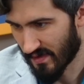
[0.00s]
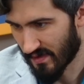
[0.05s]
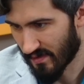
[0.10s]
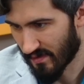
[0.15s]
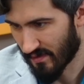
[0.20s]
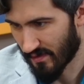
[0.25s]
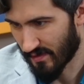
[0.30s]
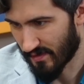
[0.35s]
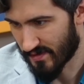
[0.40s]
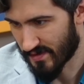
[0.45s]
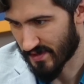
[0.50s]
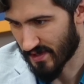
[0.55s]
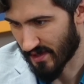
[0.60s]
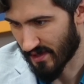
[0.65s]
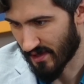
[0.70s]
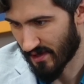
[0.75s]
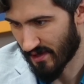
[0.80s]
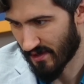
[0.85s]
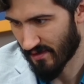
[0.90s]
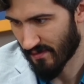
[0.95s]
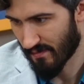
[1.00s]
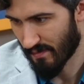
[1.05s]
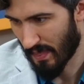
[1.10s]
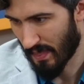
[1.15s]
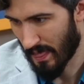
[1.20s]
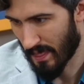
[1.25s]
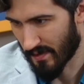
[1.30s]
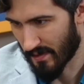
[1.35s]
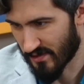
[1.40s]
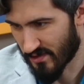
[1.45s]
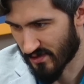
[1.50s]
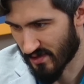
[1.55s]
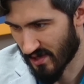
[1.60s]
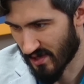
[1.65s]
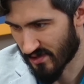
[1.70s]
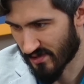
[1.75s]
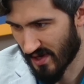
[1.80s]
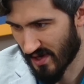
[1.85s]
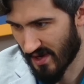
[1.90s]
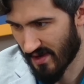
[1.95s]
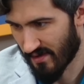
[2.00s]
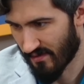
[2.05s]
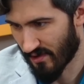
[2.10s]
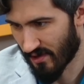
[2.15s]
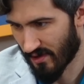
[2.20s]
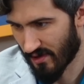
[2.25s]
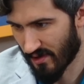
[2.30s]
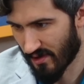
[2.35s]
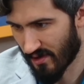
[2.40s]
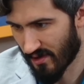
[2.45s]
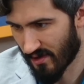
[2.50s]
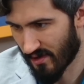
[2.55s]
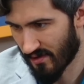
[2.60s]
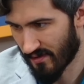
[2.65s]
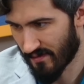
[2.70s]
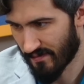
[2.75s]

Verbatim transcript: Let's see here. The truck driver.